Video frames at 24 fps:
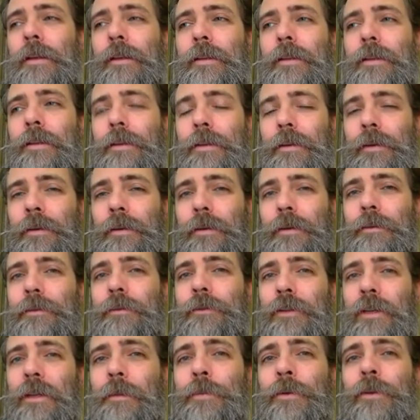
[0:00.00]
the
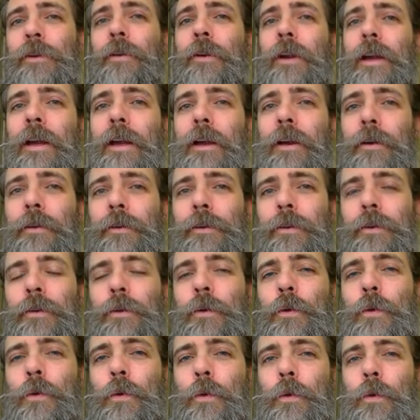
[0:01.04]
Jeep crowd
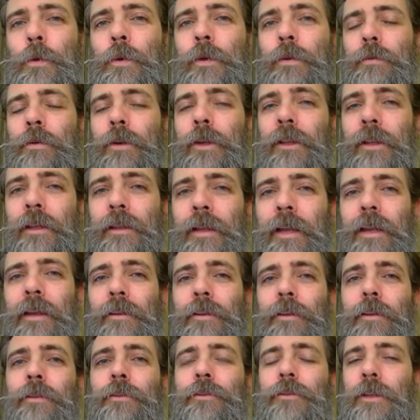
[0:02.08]
who really
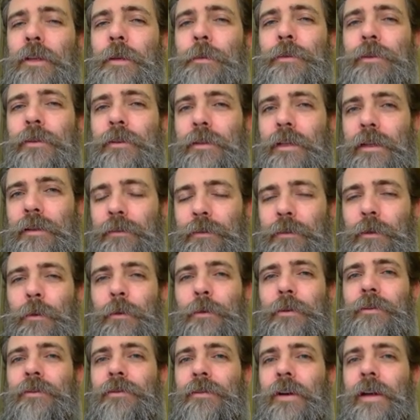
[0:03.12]
like their Jeeps, and that's
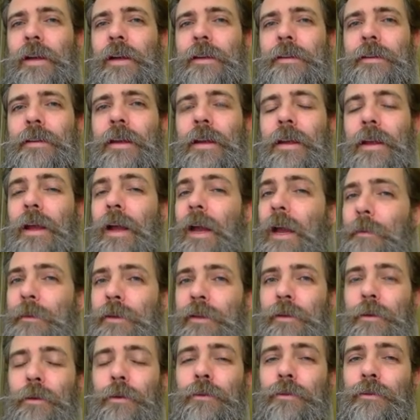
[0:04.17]
totally fine. I'm a
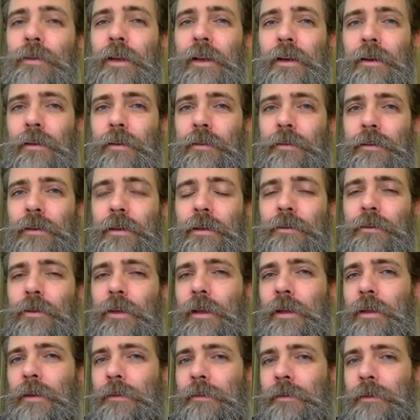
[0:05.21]
huge fan of the
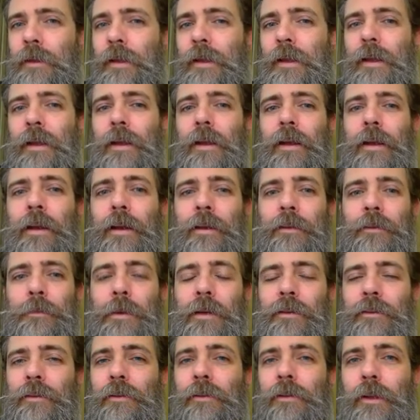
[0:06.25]
CJs,
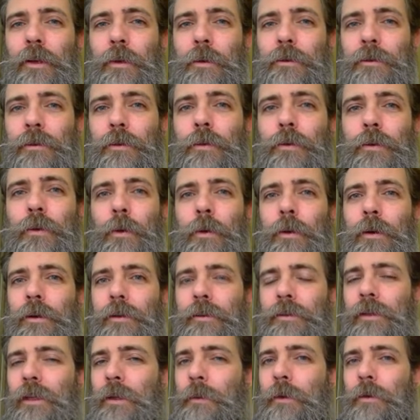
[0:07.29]
especially when they were two
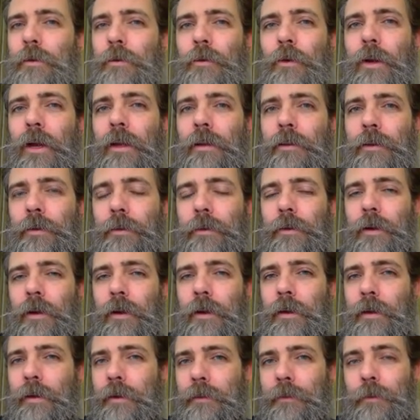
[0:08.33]
doors. They were great little
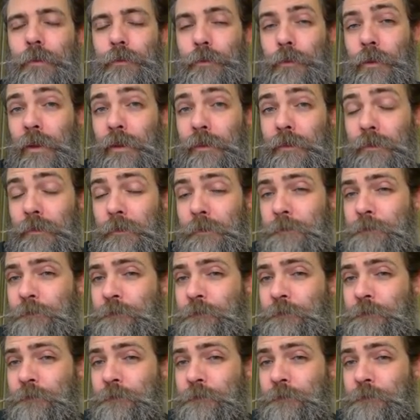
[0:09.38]
trucks,